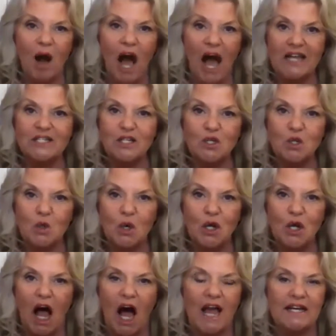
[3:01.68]
to the same high
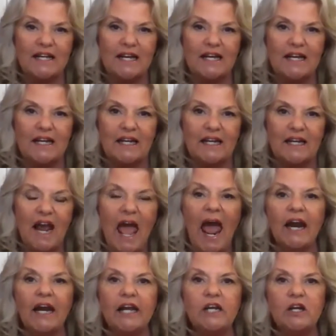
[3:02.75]
school I did. And,
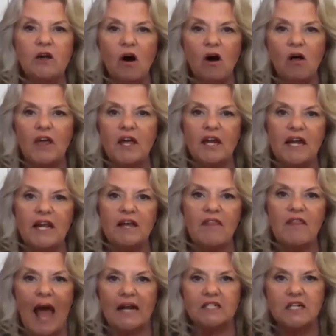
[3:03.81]
and I know that in
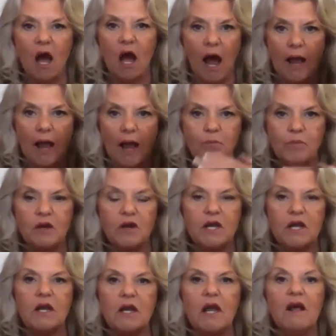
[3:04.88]
that time
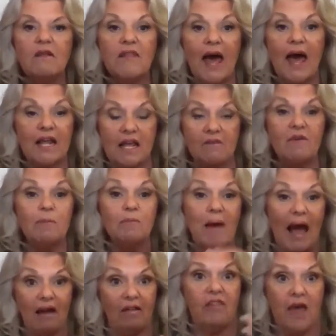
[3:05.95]
period, that even
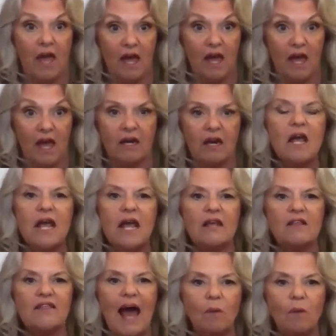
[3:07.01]
back then,
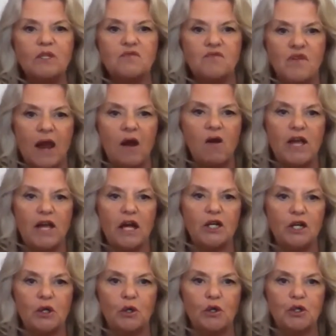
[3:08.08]
that was very
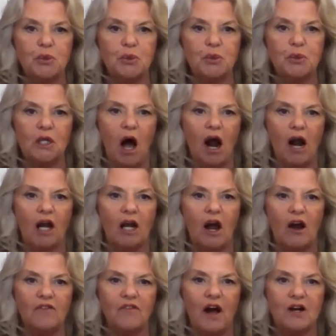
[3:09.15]
unusual.
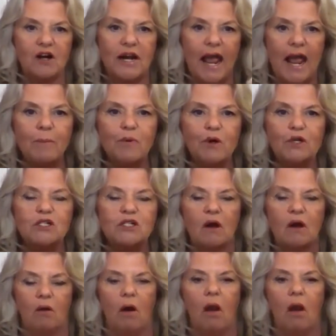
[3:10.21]
All of our
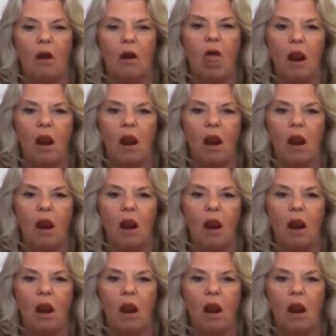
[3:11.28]
neighbors,